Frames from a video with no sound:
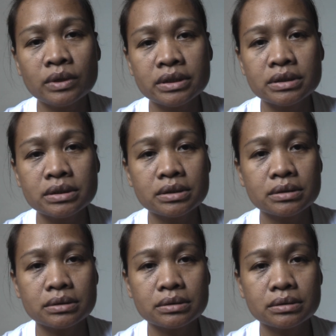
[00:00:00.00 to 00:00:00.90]
was
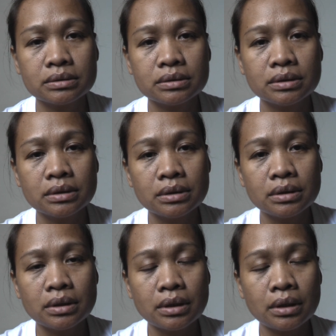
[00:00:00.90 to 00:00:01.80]

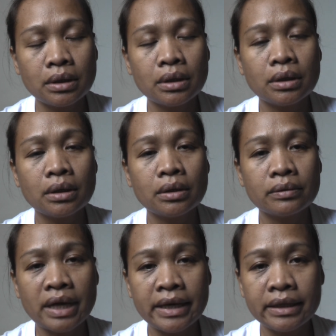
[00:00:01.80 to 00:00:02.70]
uh,
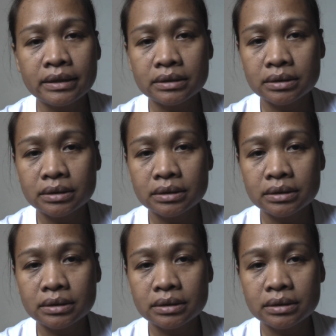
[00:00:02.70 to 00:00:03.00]
right,